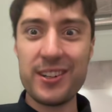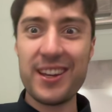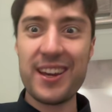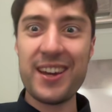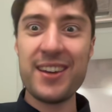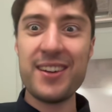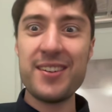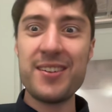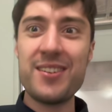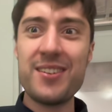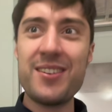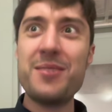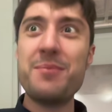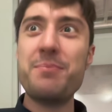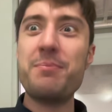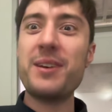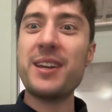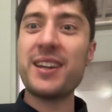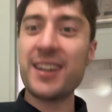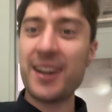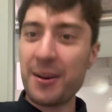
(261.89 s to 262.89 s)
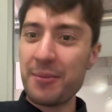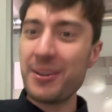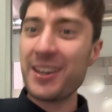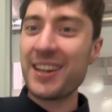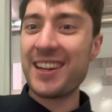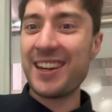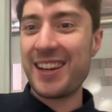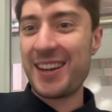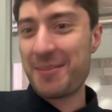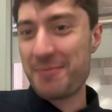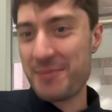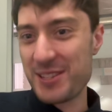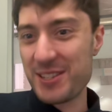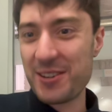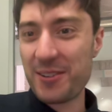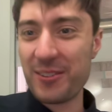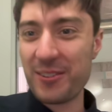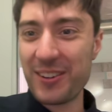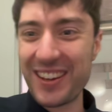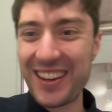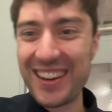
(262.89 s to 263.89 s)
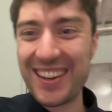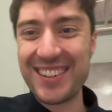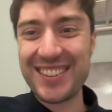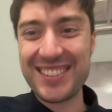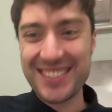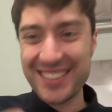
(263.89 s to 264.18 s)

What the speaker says: day becoming an Amazonian.